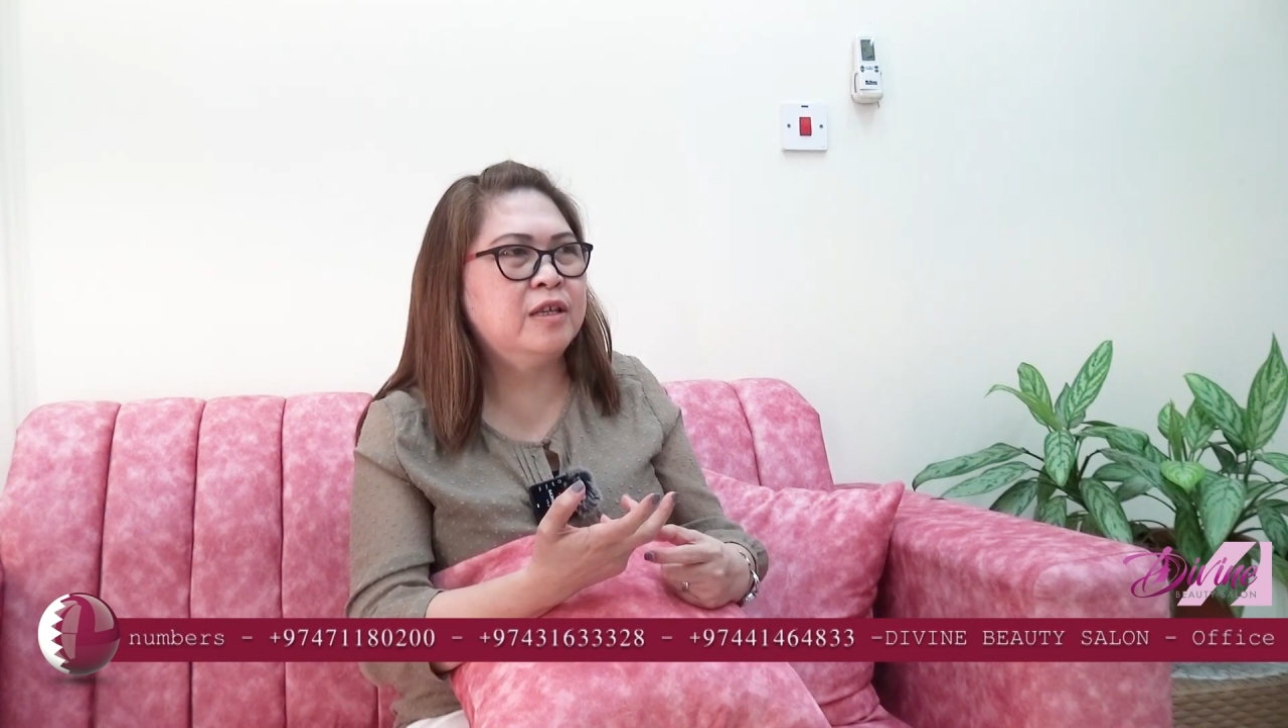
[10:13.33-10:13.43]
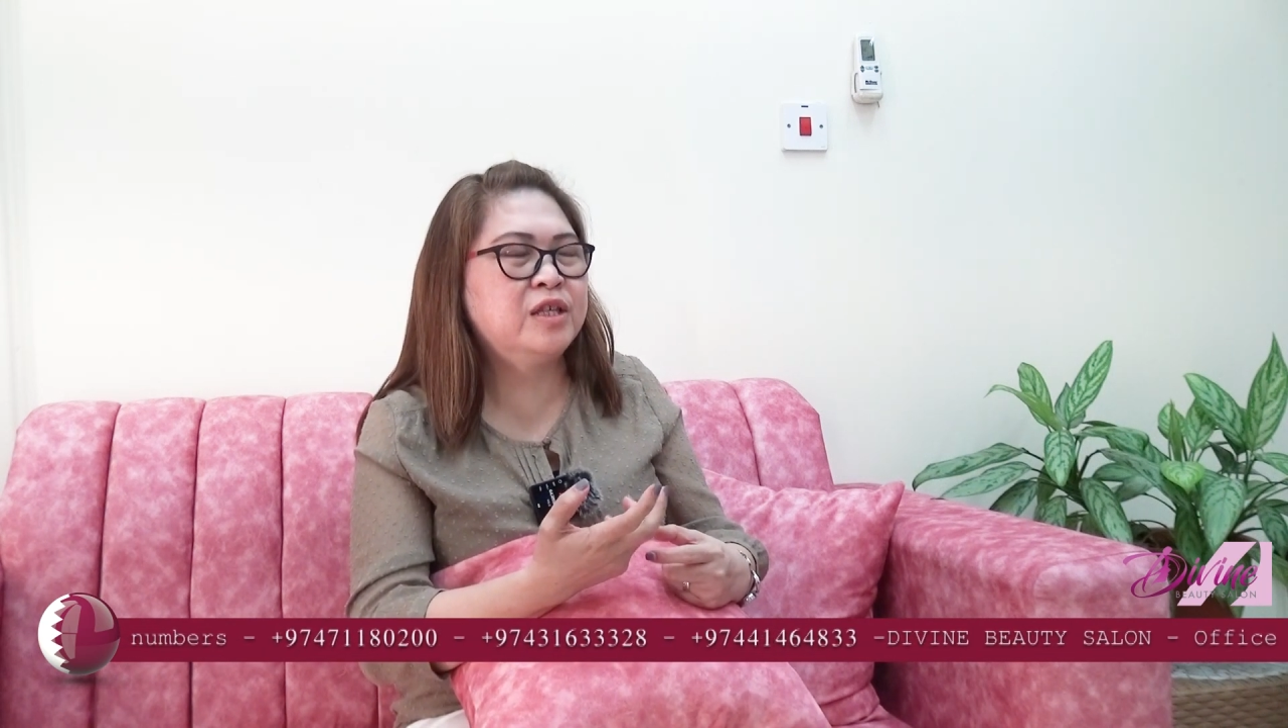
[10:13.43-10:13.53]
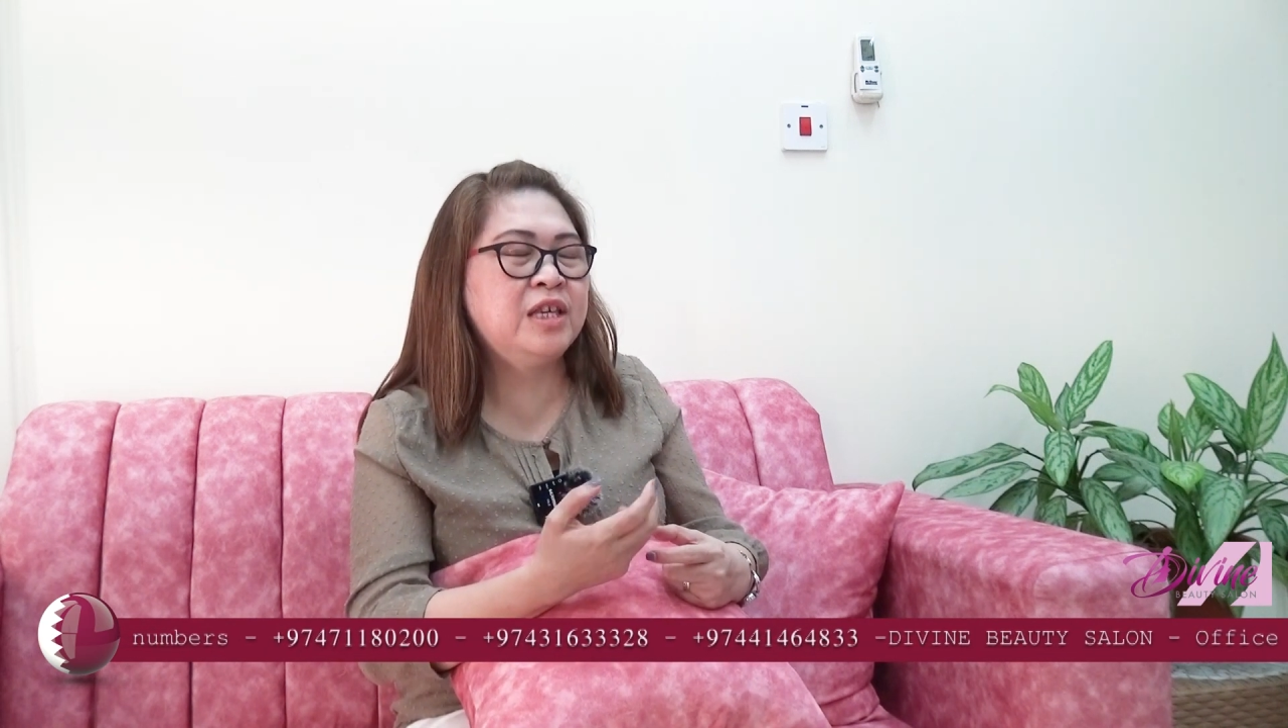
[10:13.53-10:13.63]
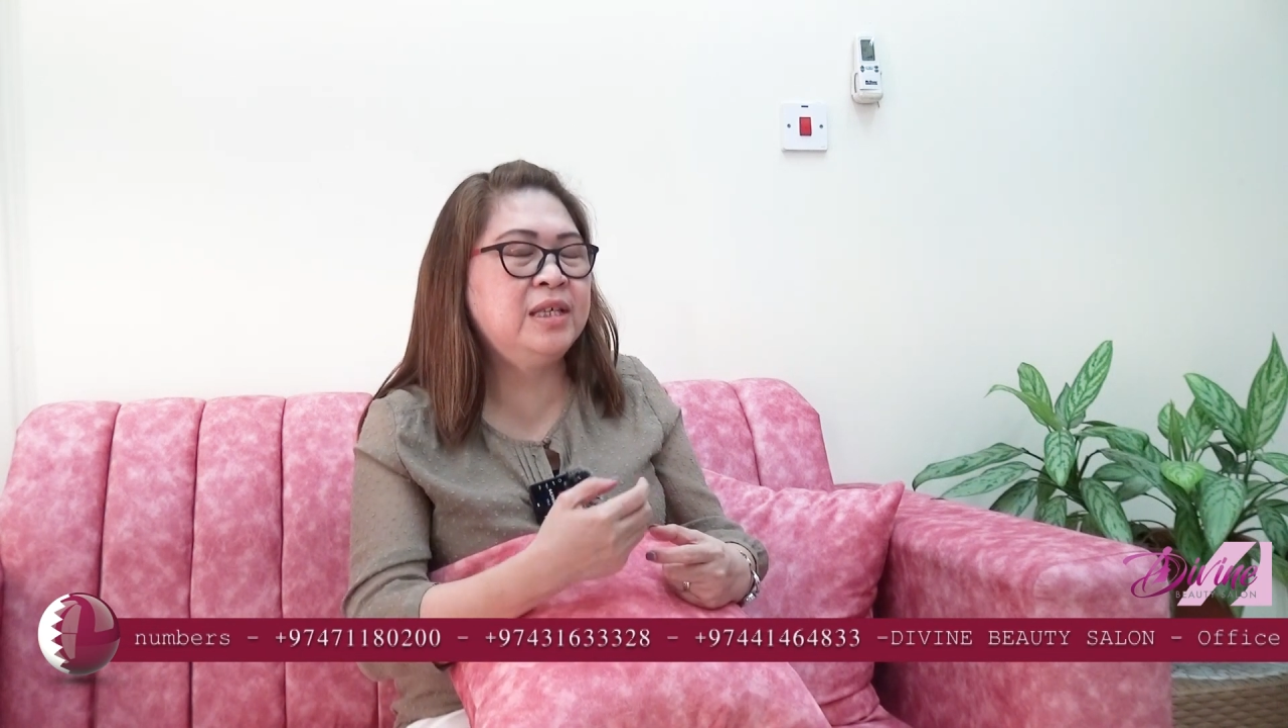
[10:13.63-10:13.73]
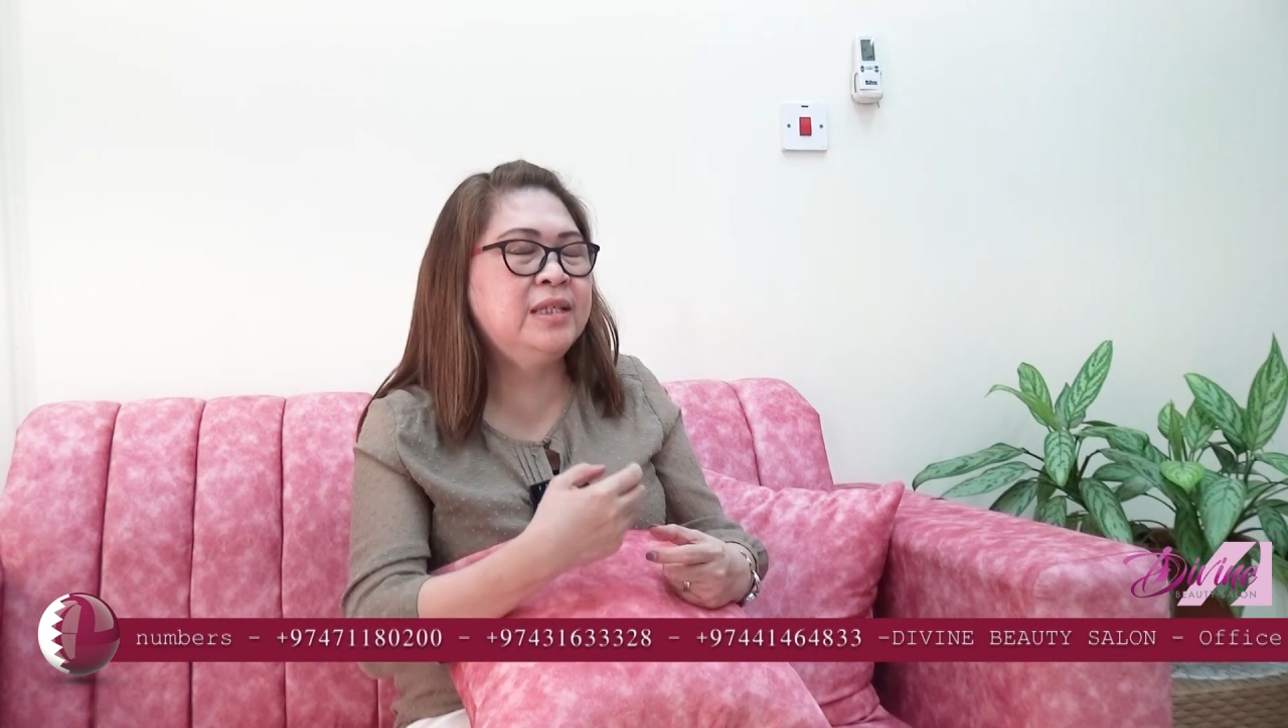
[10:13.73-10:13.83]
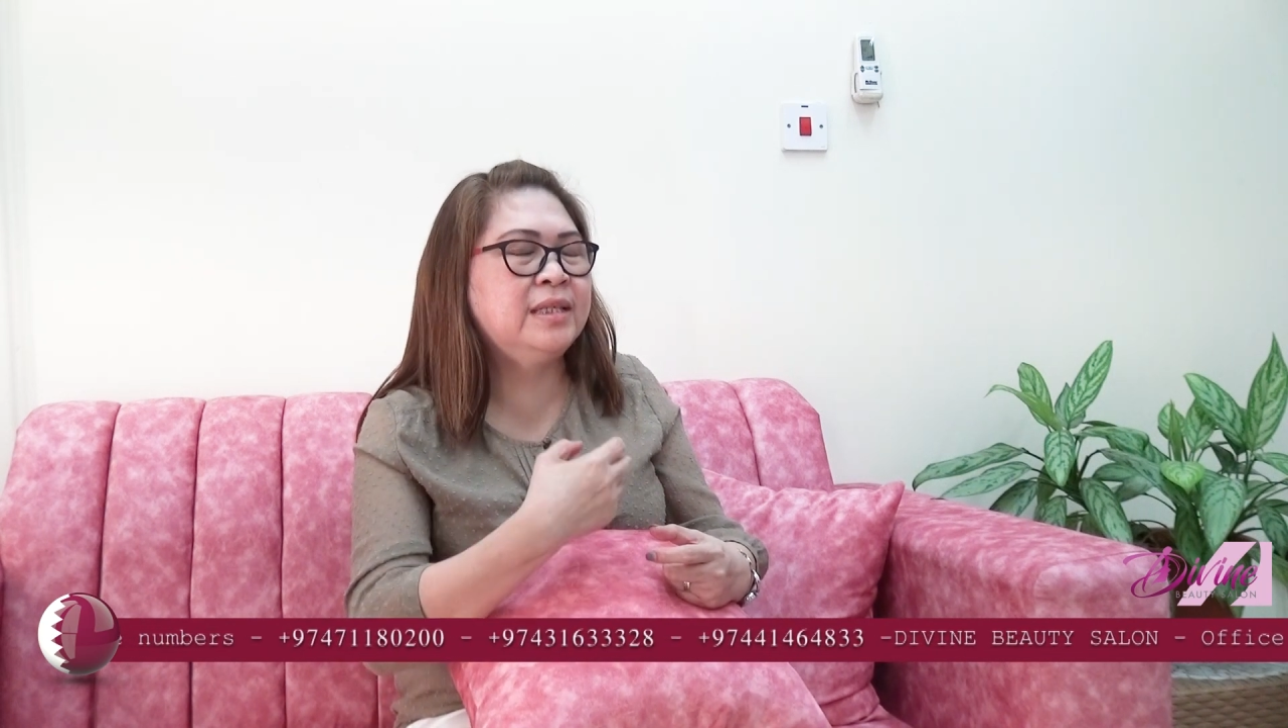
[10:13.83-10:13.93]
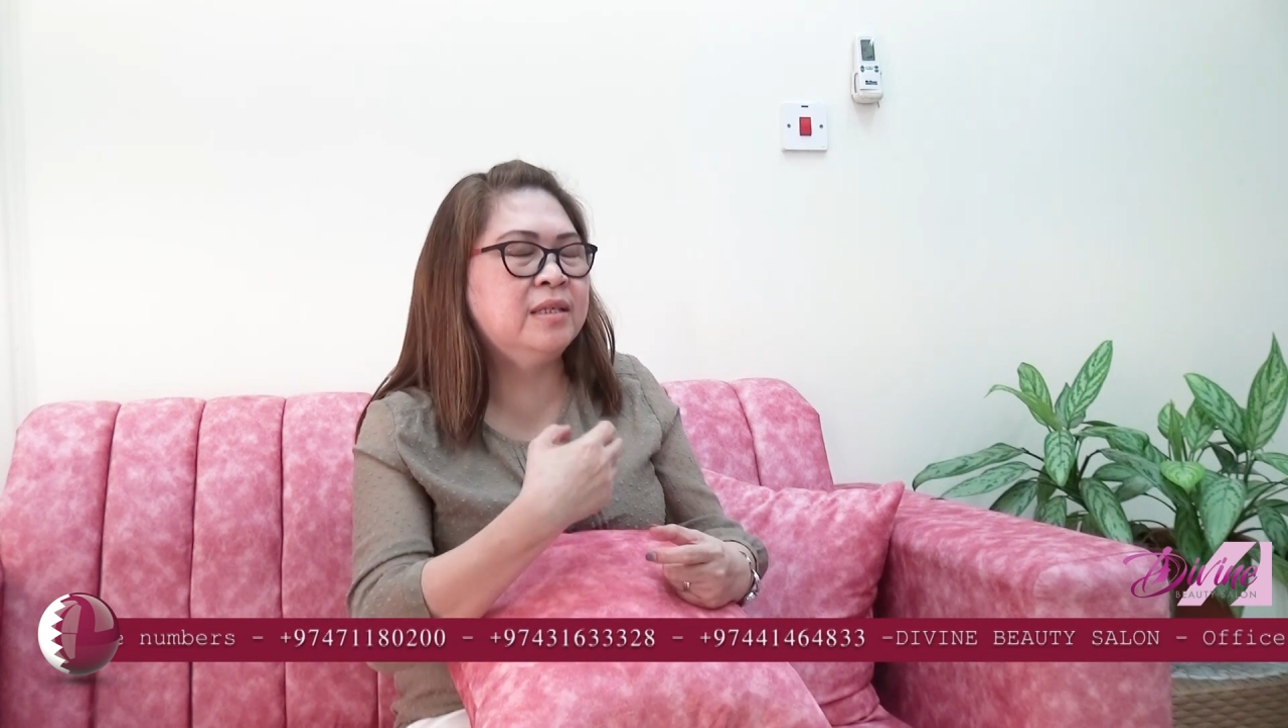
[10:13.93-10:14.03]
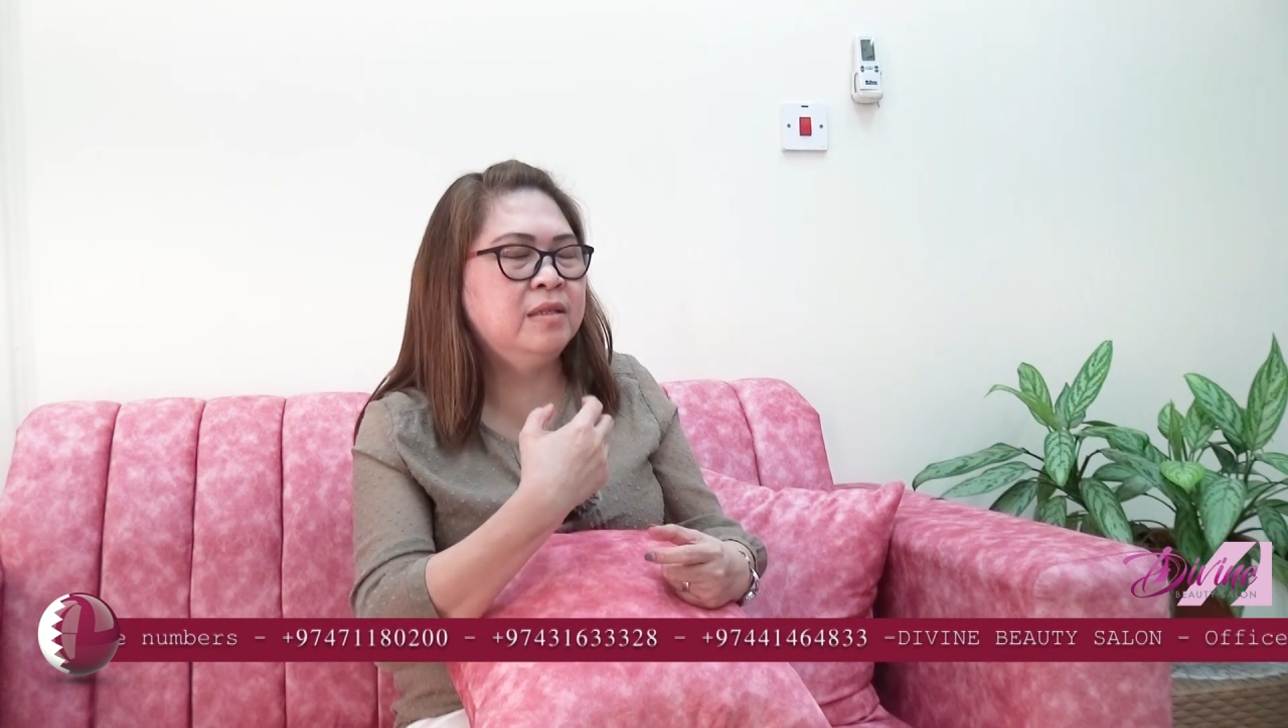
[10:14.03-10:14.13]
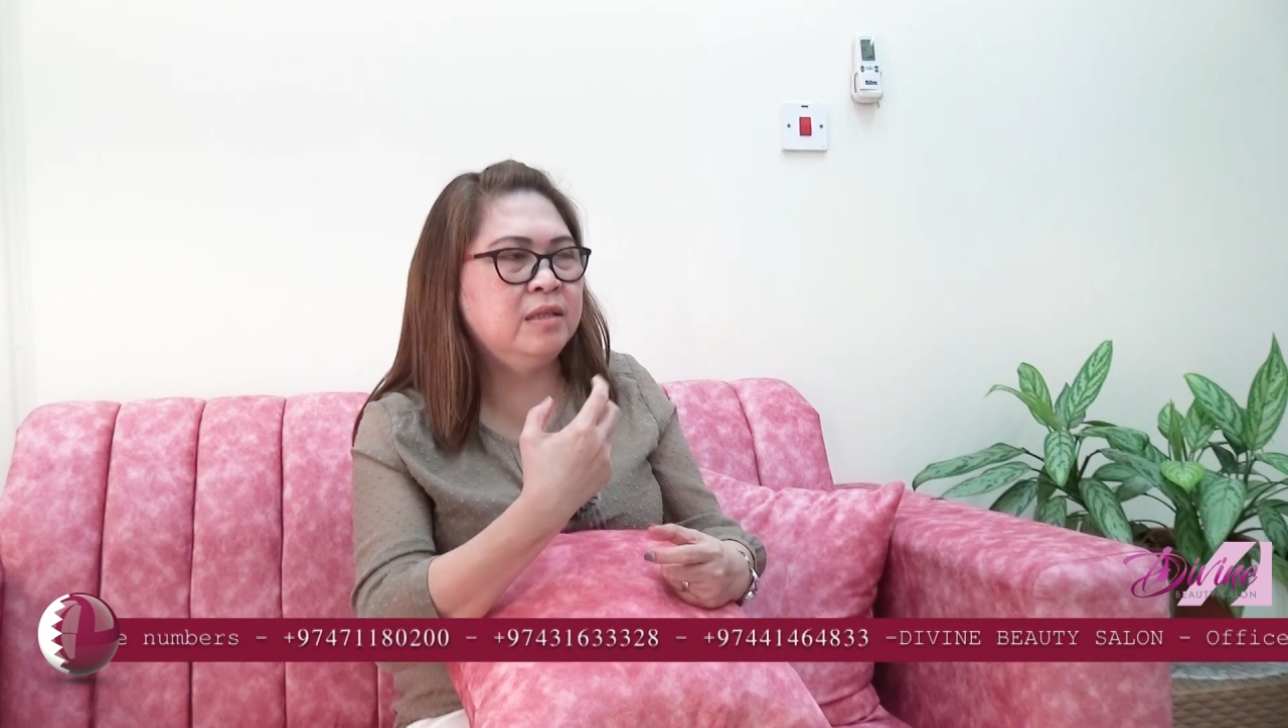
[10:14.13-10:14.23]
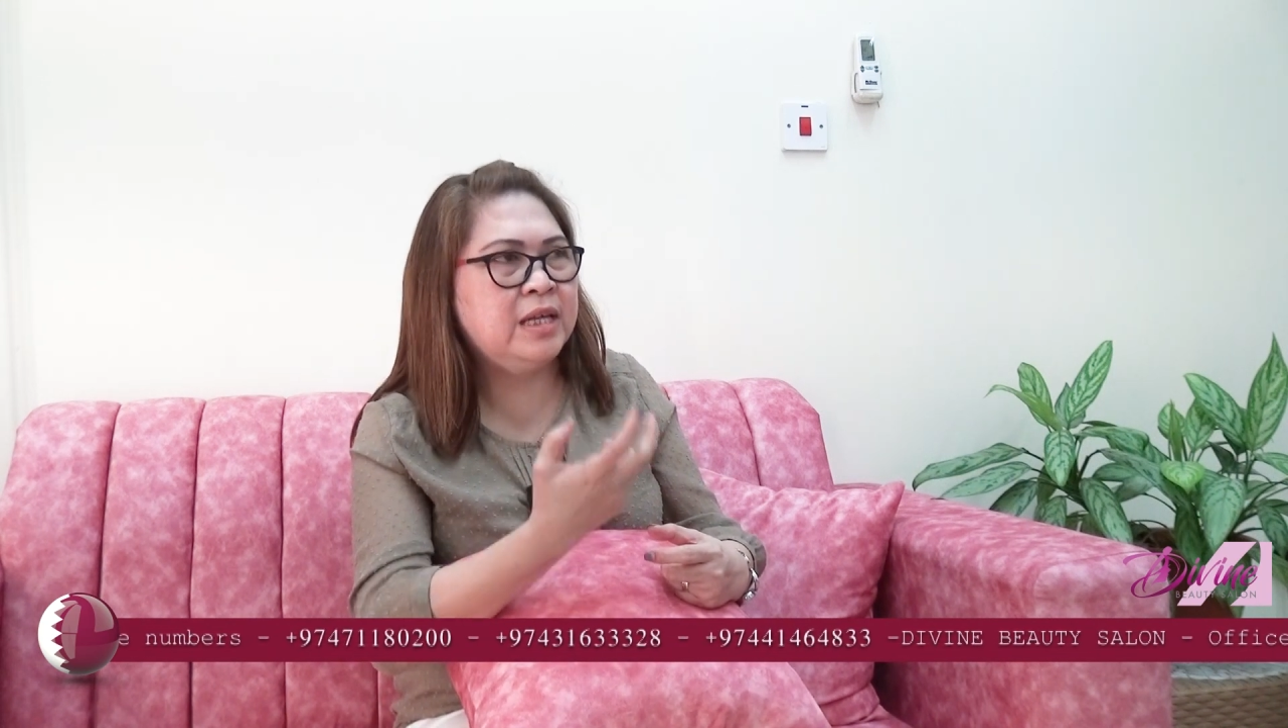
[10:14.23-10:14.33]
she is a
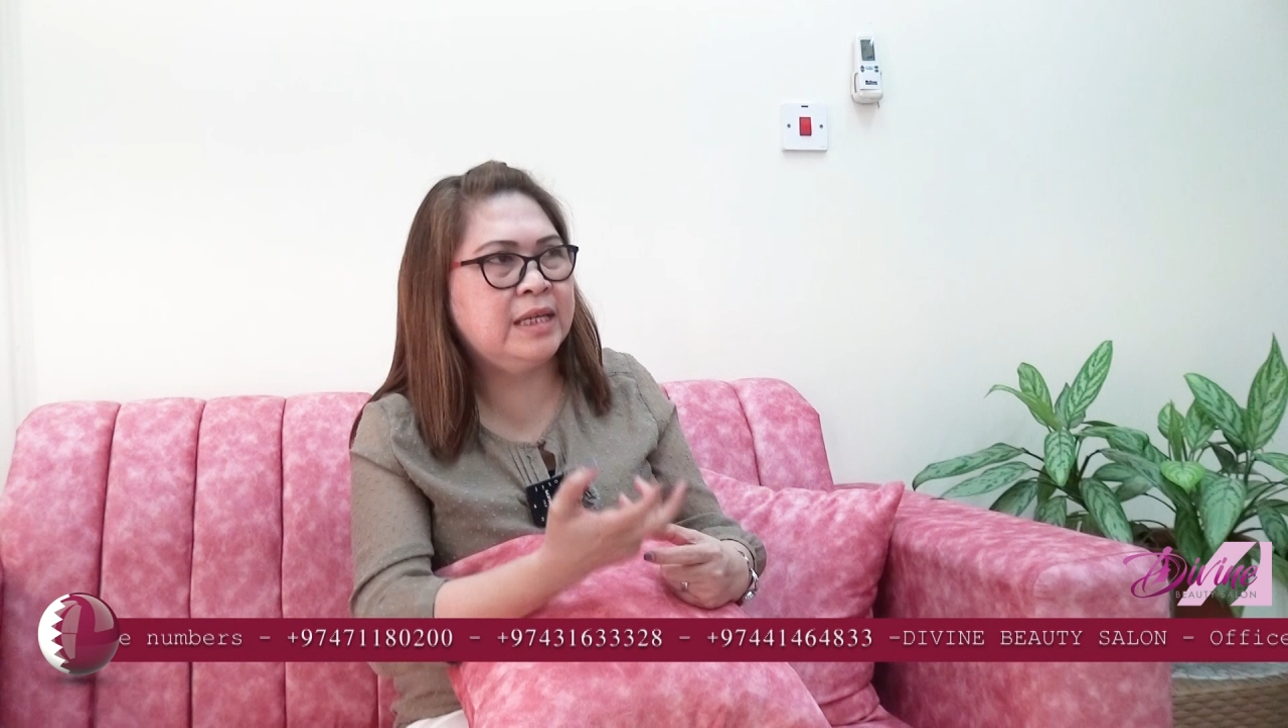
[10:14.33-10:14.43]
good